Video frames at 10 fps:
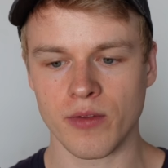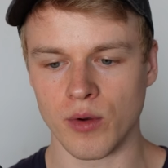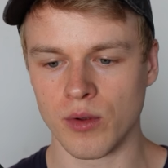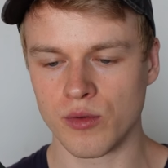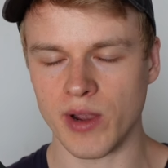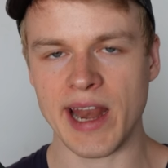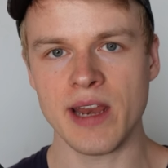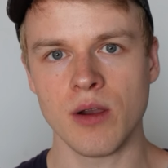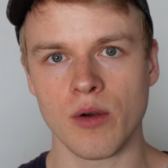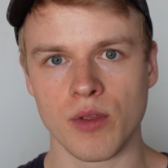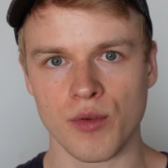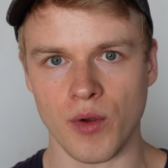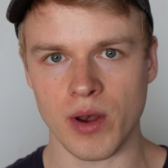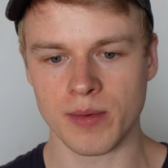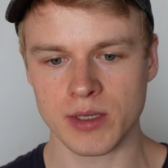So to any of those
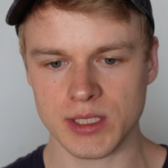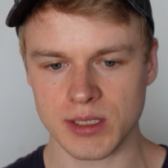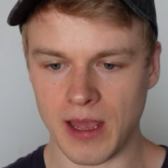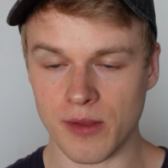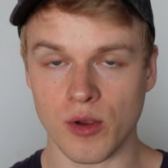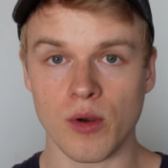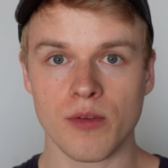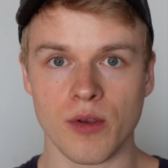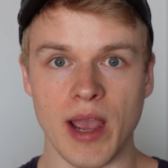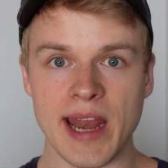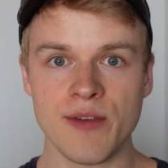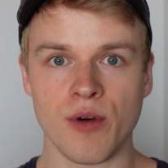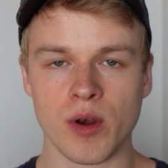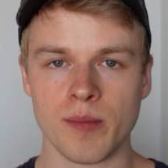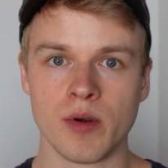phone numbers, so any
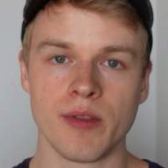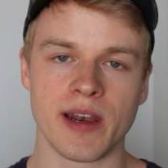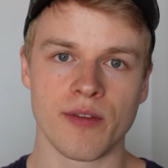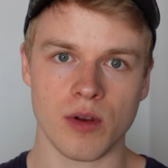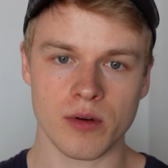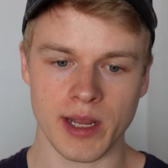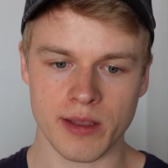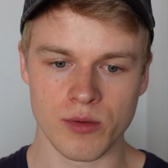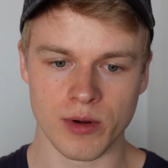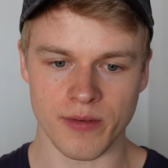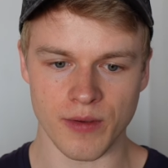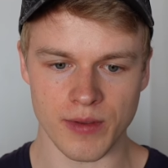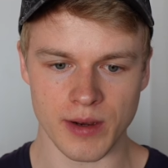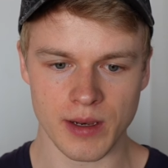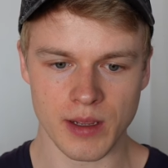phone number that is not connected to an
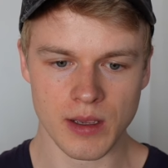assistant